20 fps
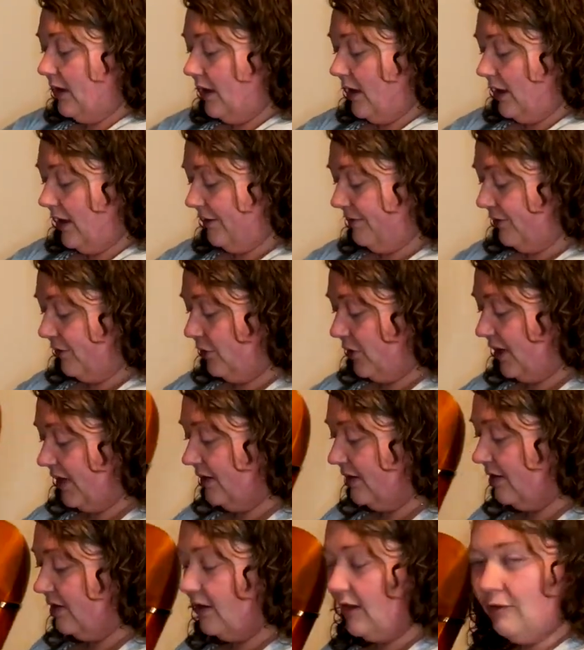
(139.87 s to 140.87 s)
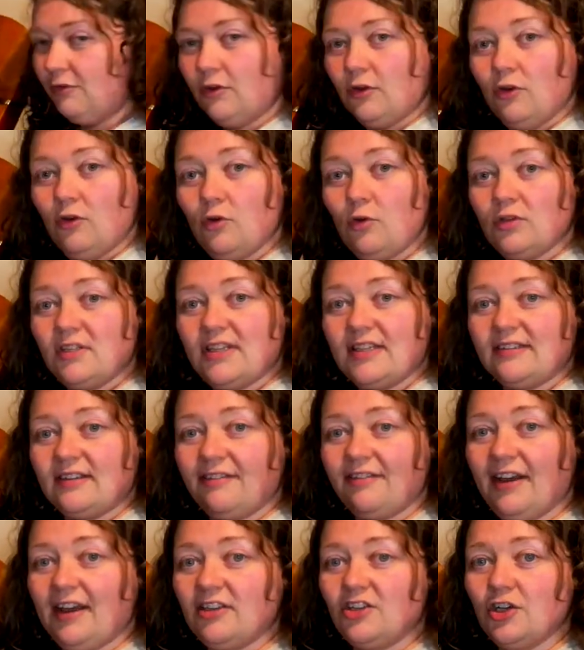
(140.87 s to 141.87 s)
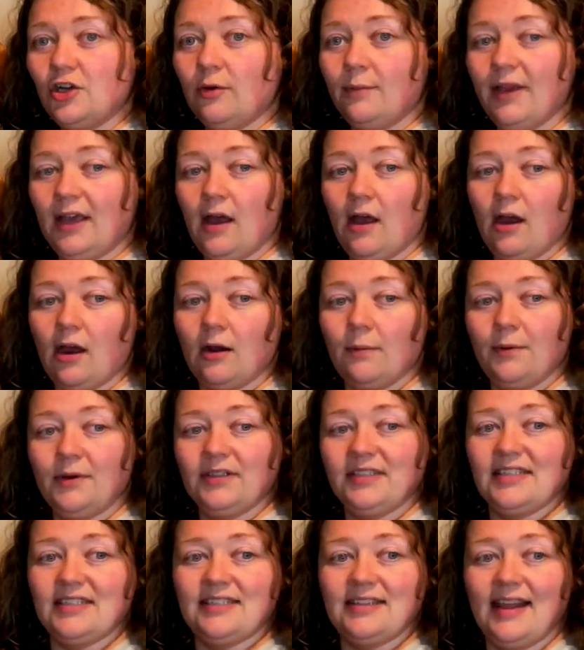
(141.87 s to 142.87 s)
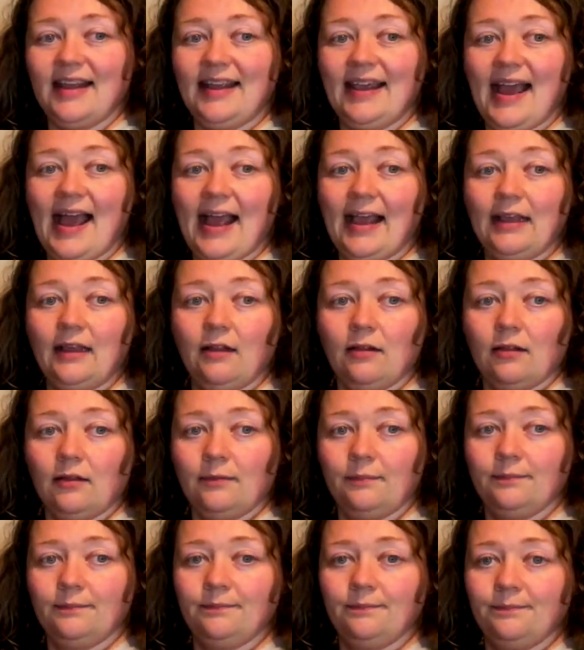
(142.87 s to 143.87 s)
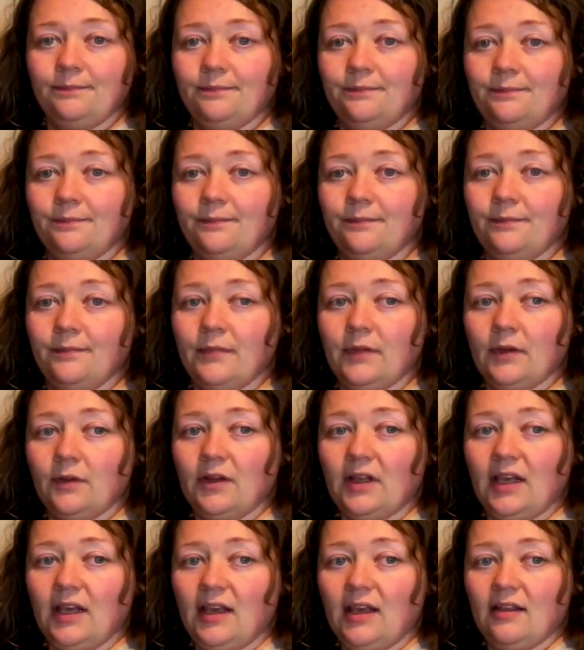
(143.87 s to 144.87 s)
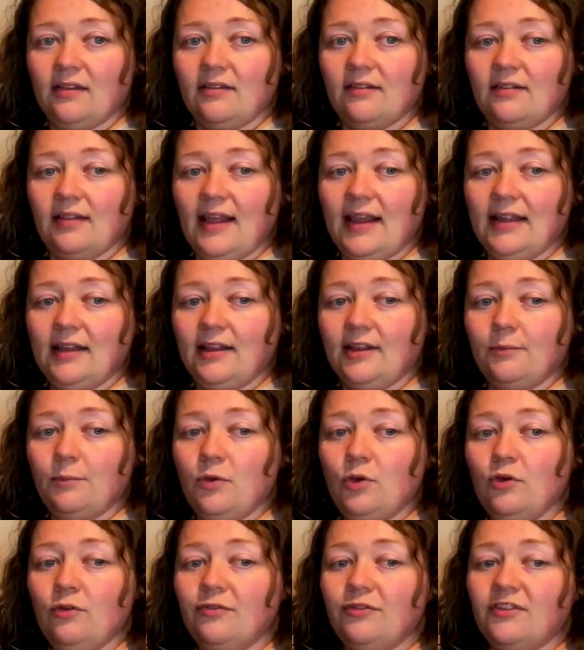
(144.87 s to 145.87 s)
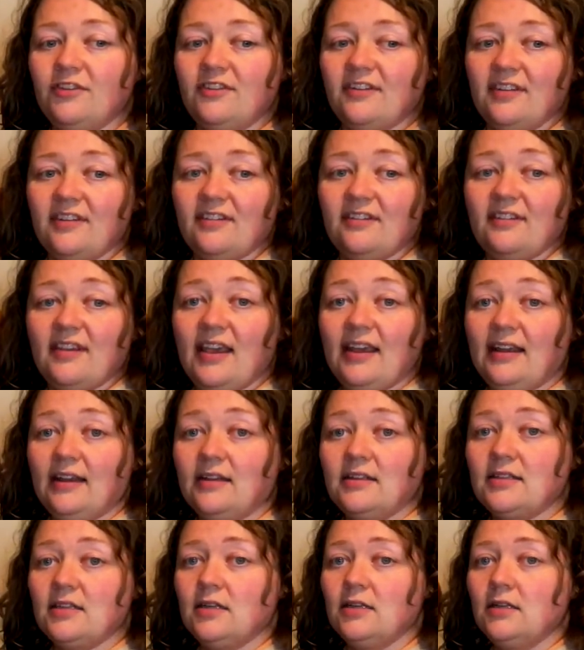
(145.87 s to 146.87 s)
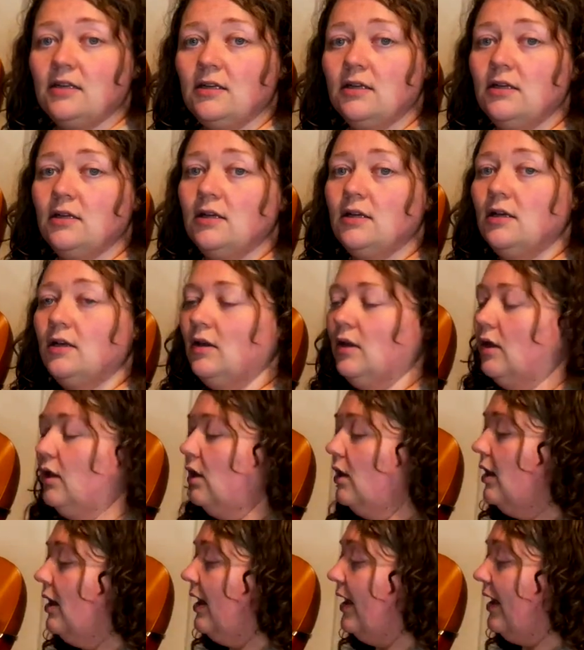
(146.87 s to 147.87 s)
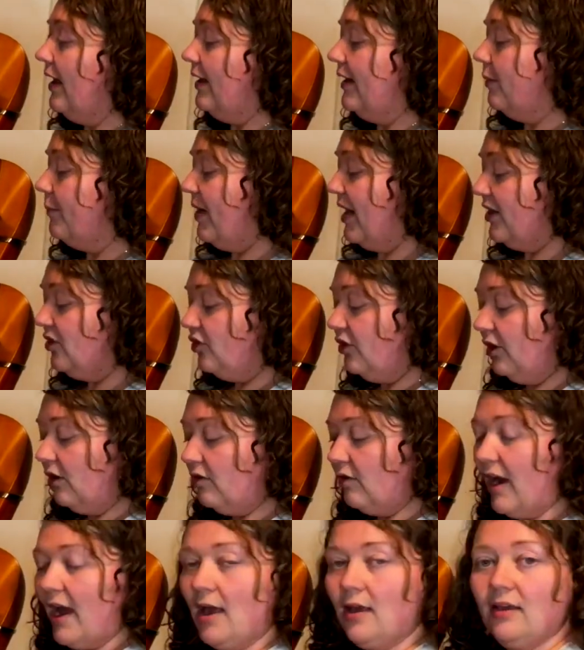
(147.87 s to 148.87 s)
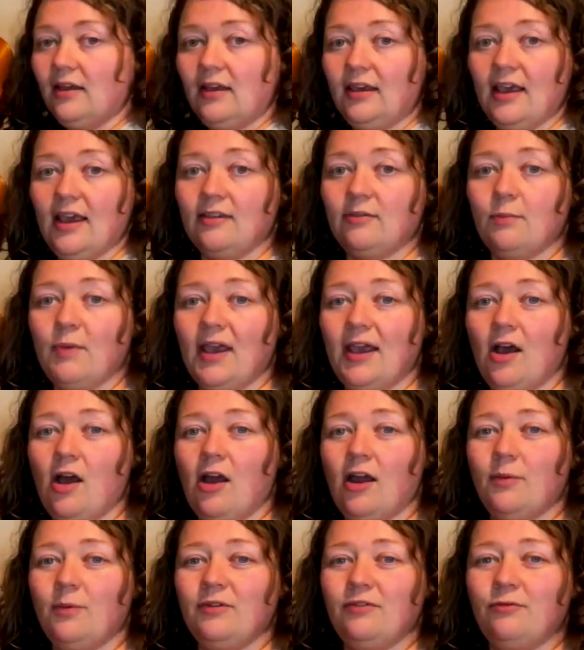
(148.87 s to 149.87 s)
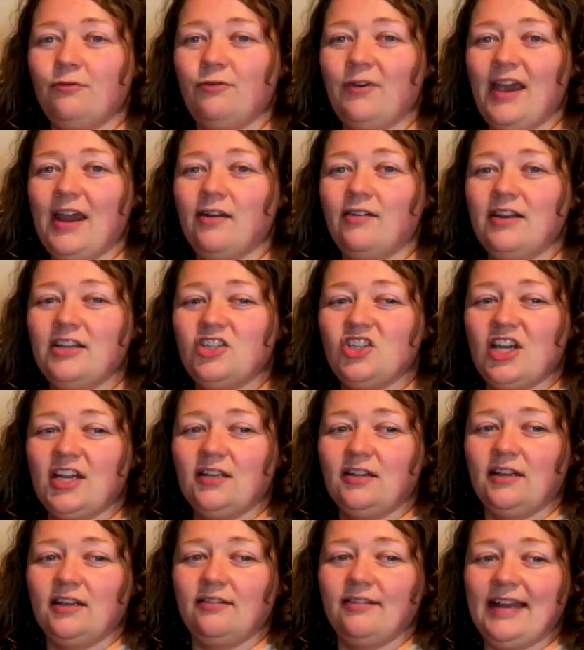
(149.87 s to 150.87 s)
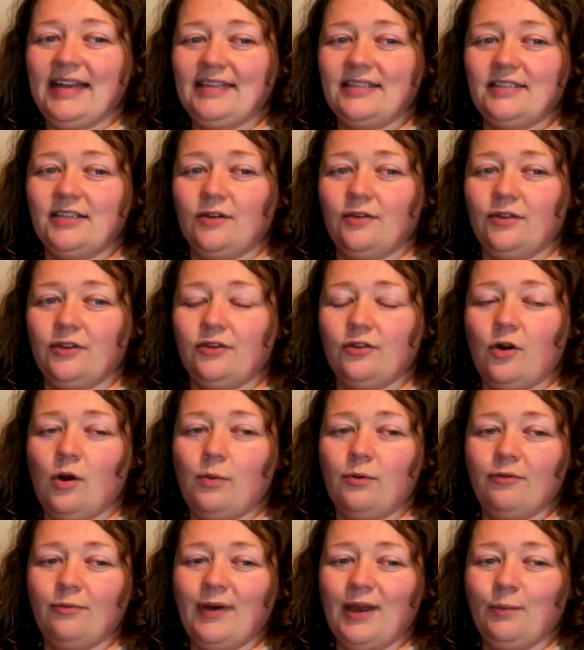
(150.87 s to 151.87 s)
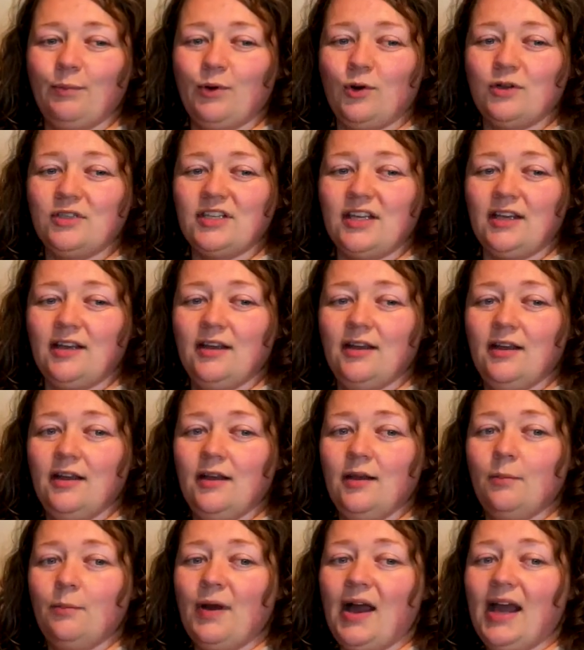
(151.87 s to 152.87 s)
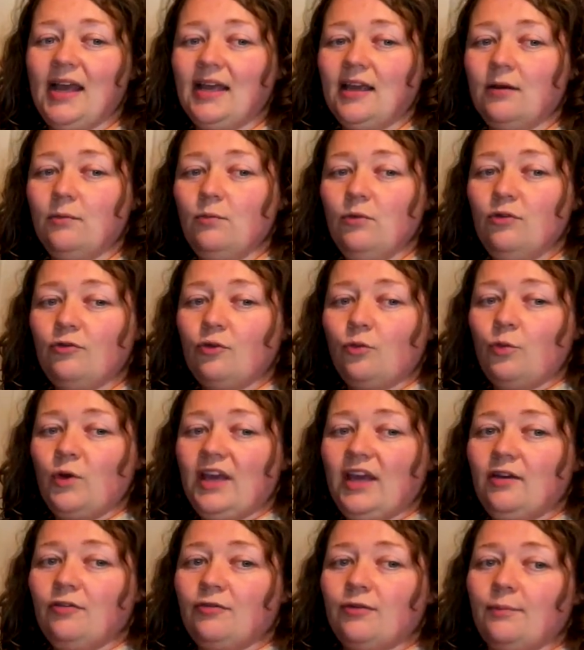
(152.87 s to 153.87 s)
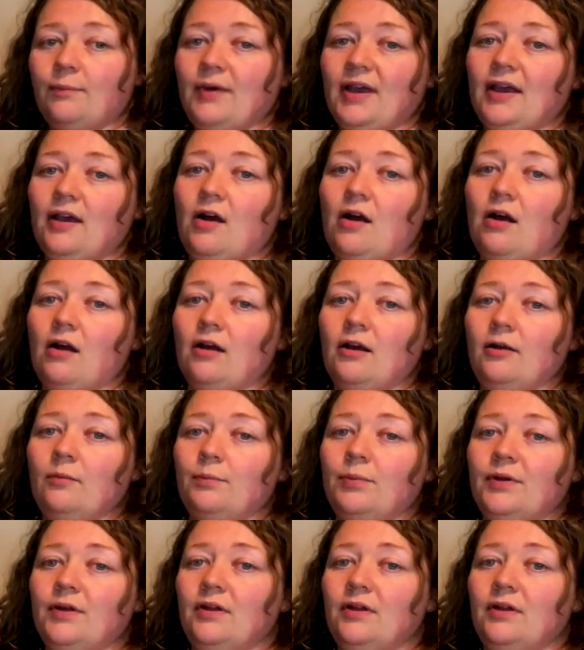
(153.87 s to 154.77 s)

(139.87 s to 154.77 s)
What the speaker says: If you notice, I've actually got my harp on a slight angle. Okay, it's slightly moved to the side. And I'm actually yes, my harp is very gently resting on the top of my body, but I can move away from my harp